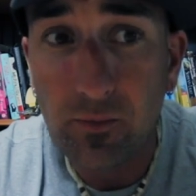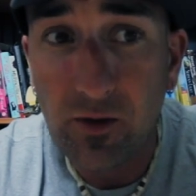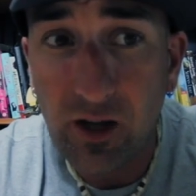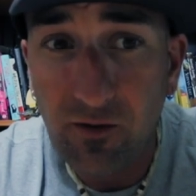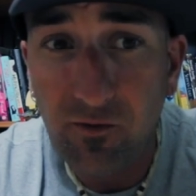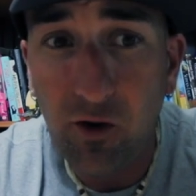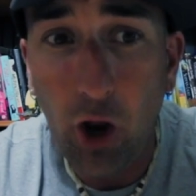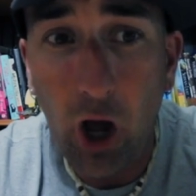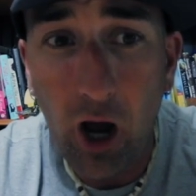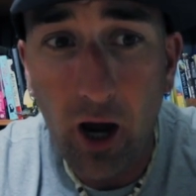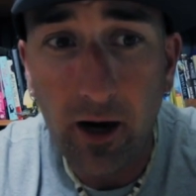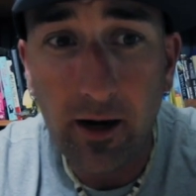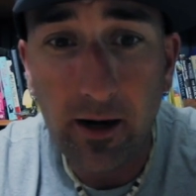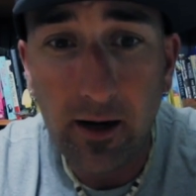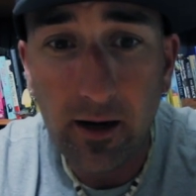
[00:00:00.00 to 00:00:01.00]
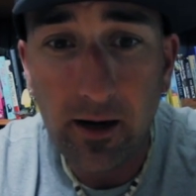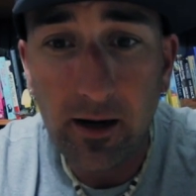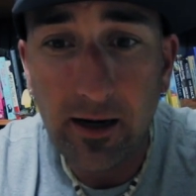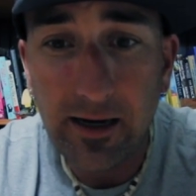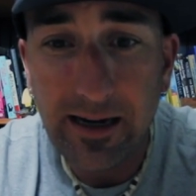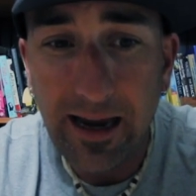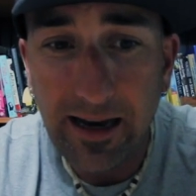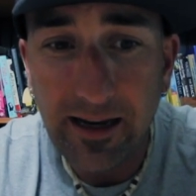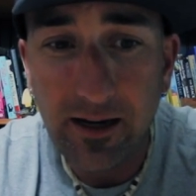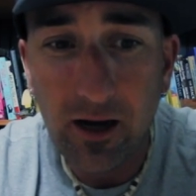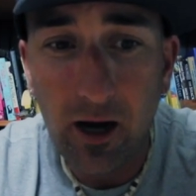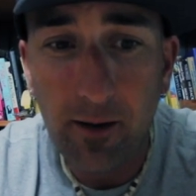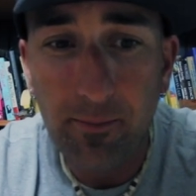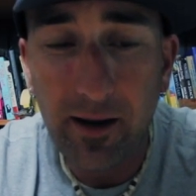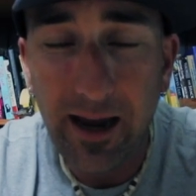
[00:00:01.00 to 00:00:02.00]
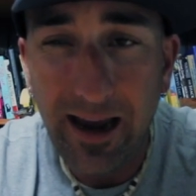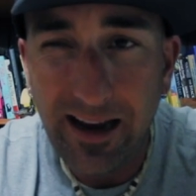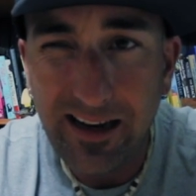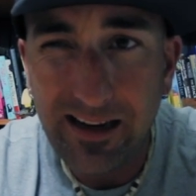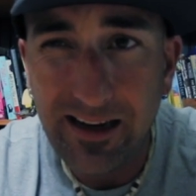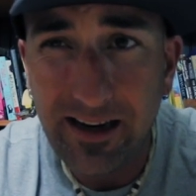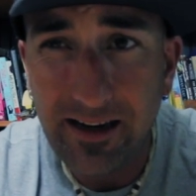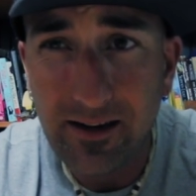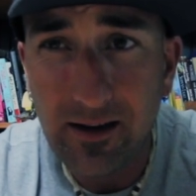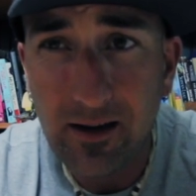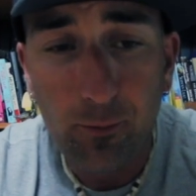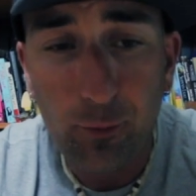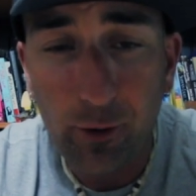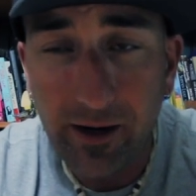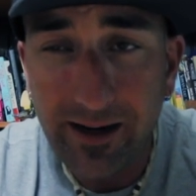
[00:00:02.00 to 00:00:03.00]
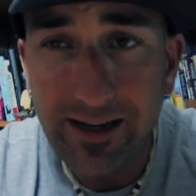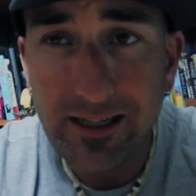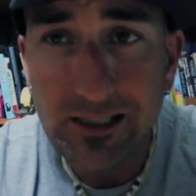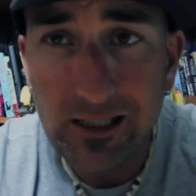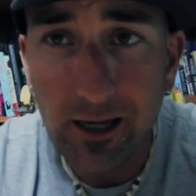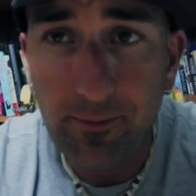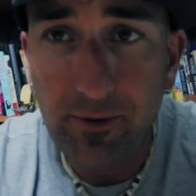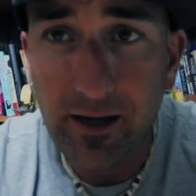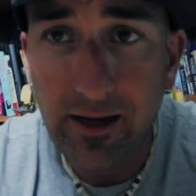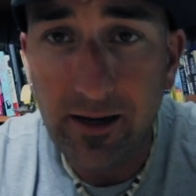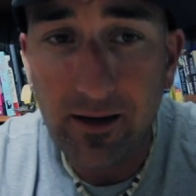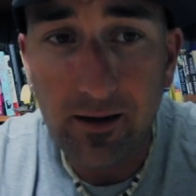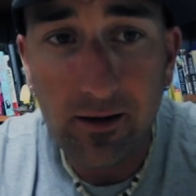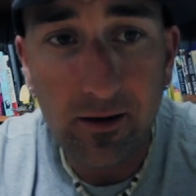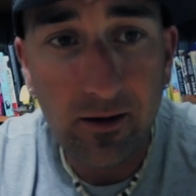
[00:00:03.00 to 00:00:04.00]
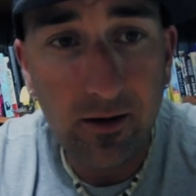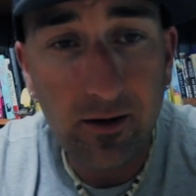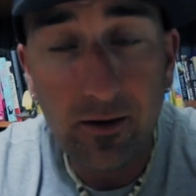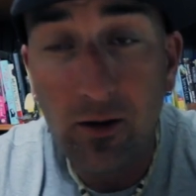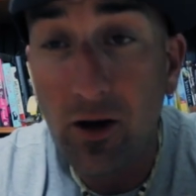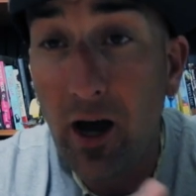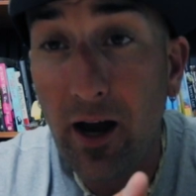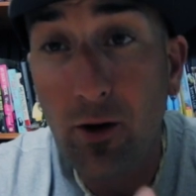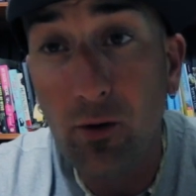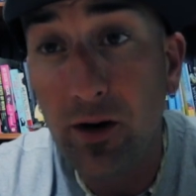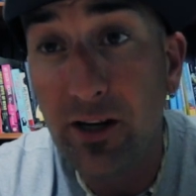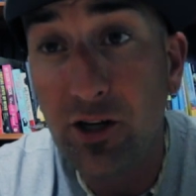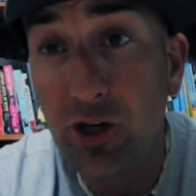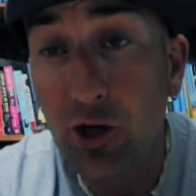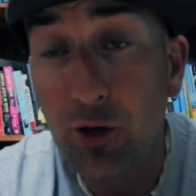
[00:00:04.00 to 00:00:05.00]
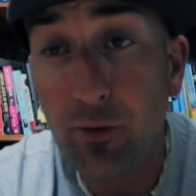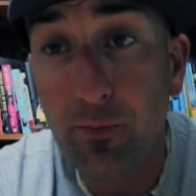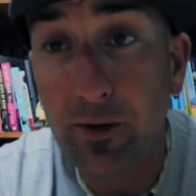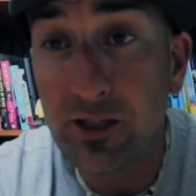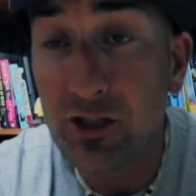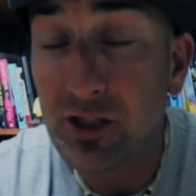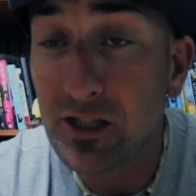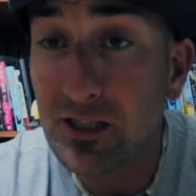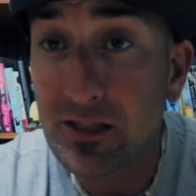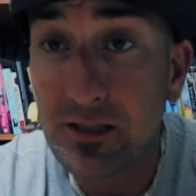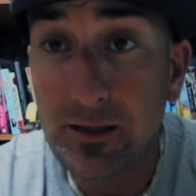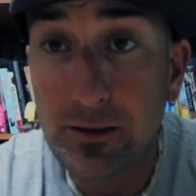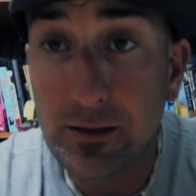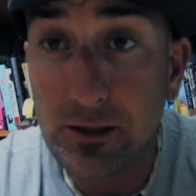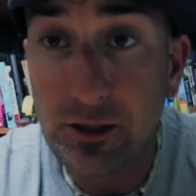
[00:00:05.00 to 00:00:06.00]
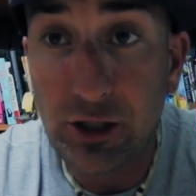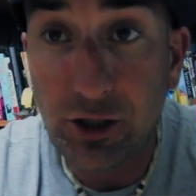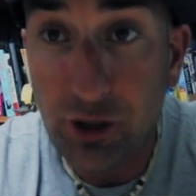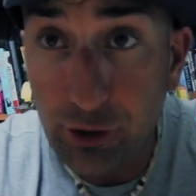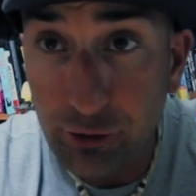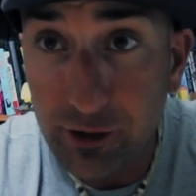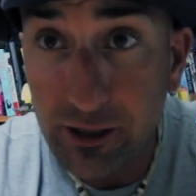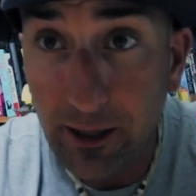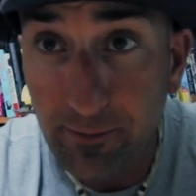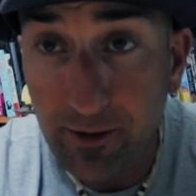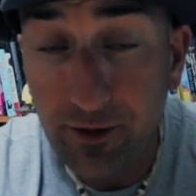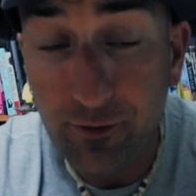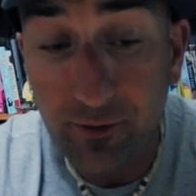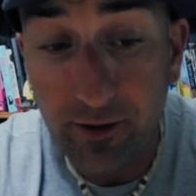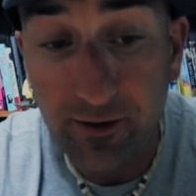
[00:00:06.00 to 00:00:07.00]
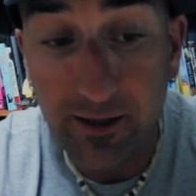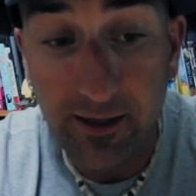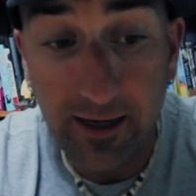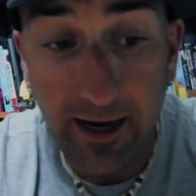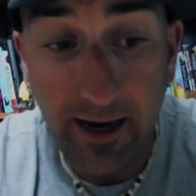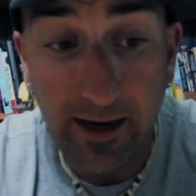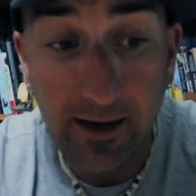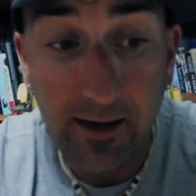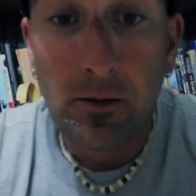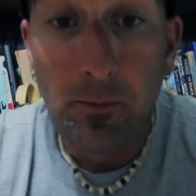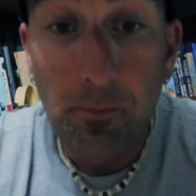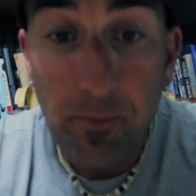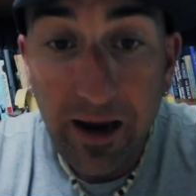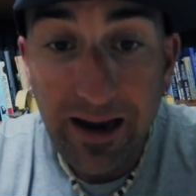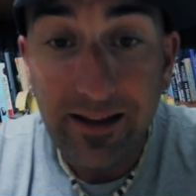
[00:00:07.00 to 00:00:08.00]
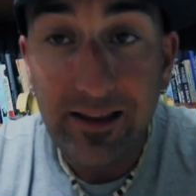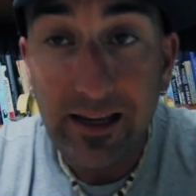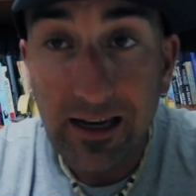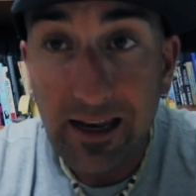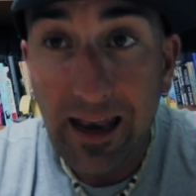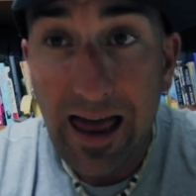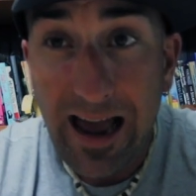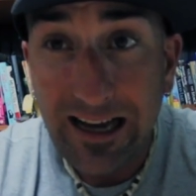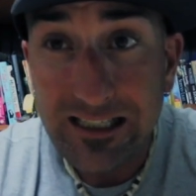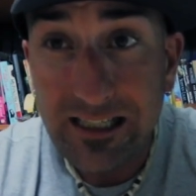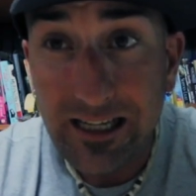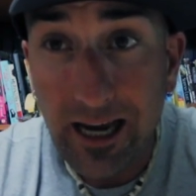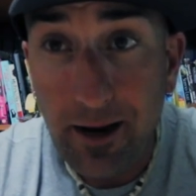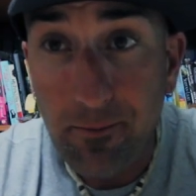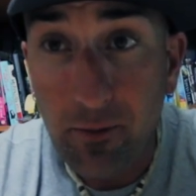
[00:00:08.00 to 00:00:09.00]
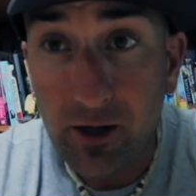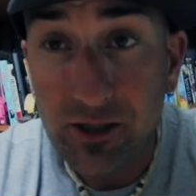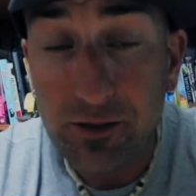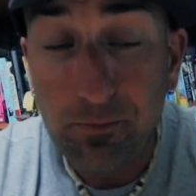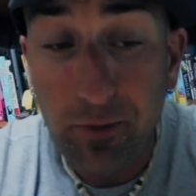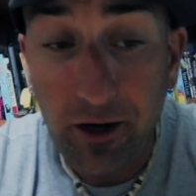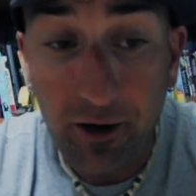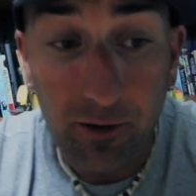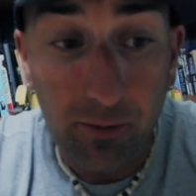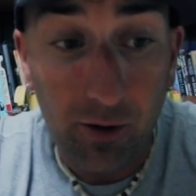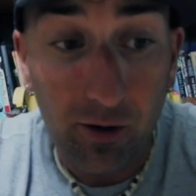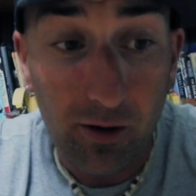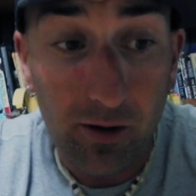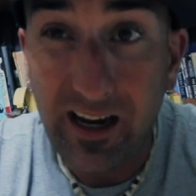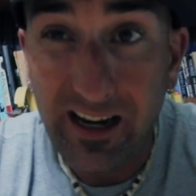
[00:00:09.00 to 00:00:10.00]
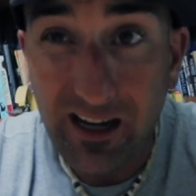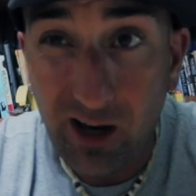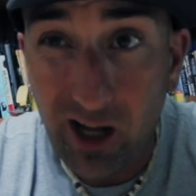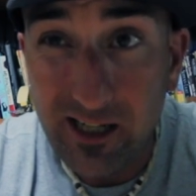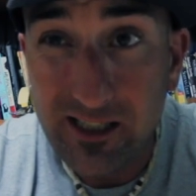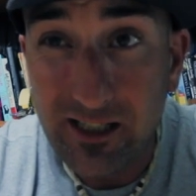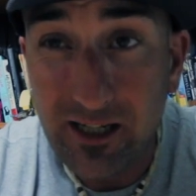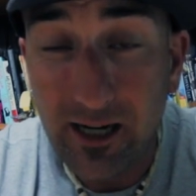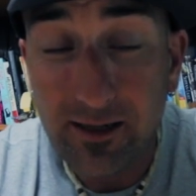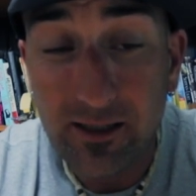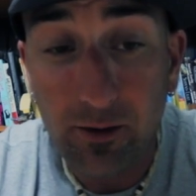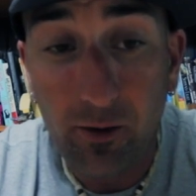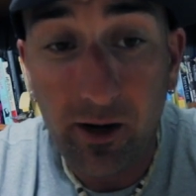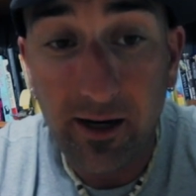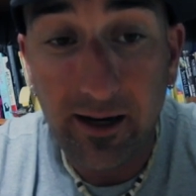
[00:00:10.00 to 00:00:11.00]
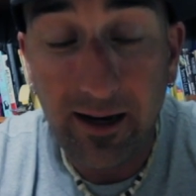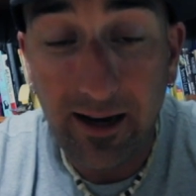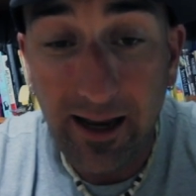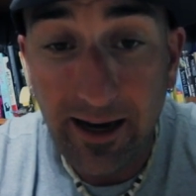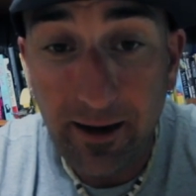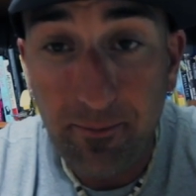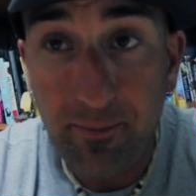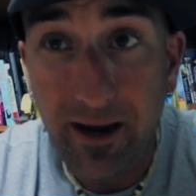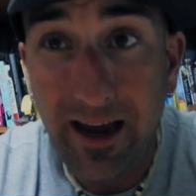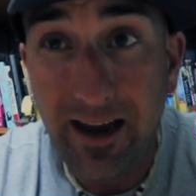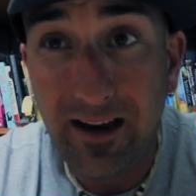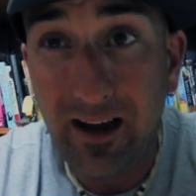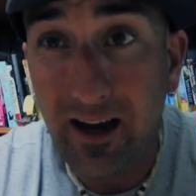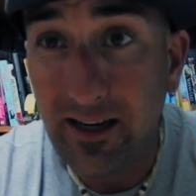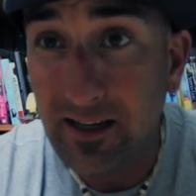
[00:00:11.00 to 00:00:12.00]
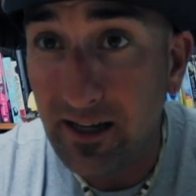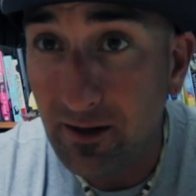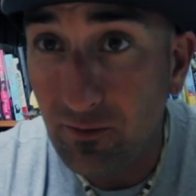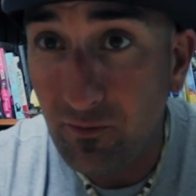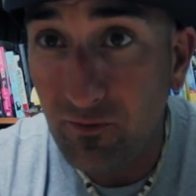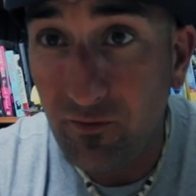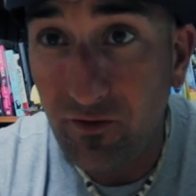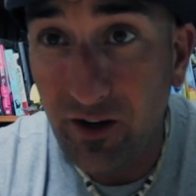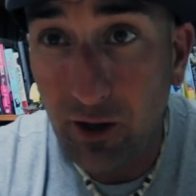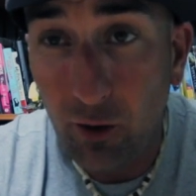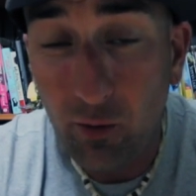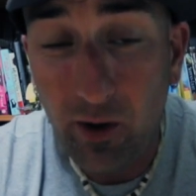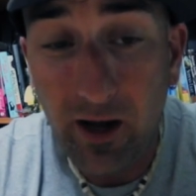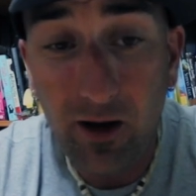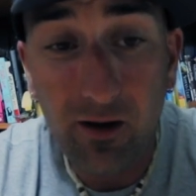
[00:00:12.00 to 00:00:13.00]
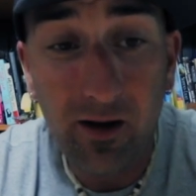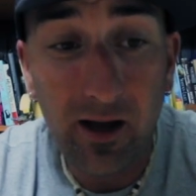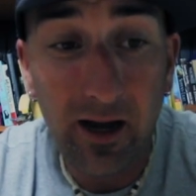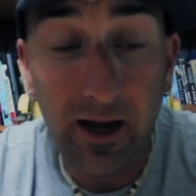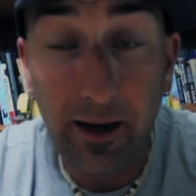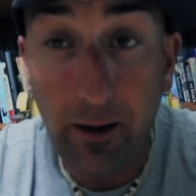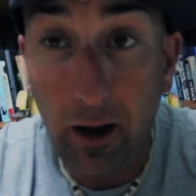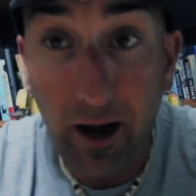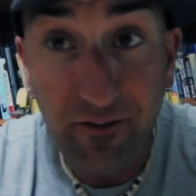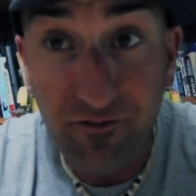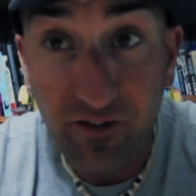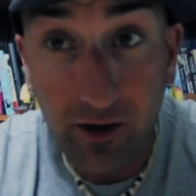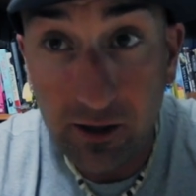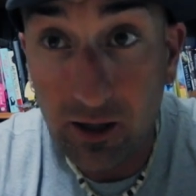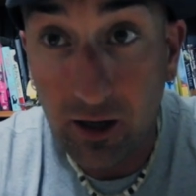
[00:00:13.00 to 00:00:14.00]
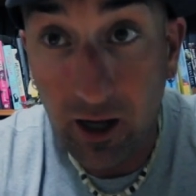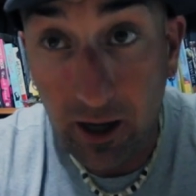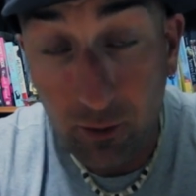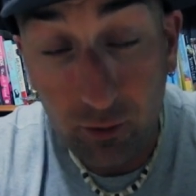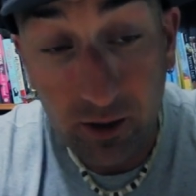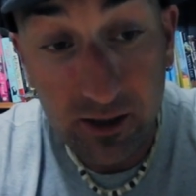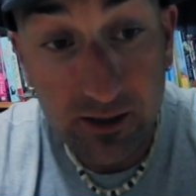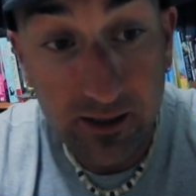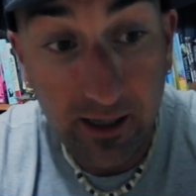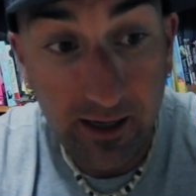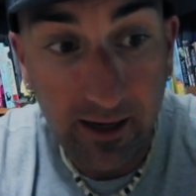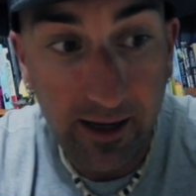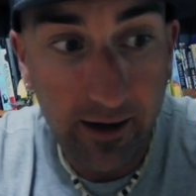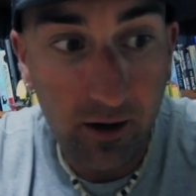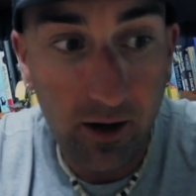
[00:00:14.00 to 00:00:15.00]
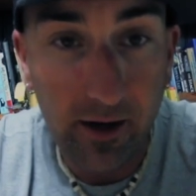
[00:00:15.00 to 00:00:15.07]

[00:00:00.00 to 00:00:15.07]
The vlog, getting up, editing, bringing something, not only to you, but just to do something throughout the day, made the last 10 months bearable. Lots of times I wanted to lay in bed. I didn't feel well. I, I felt a lot worse than I let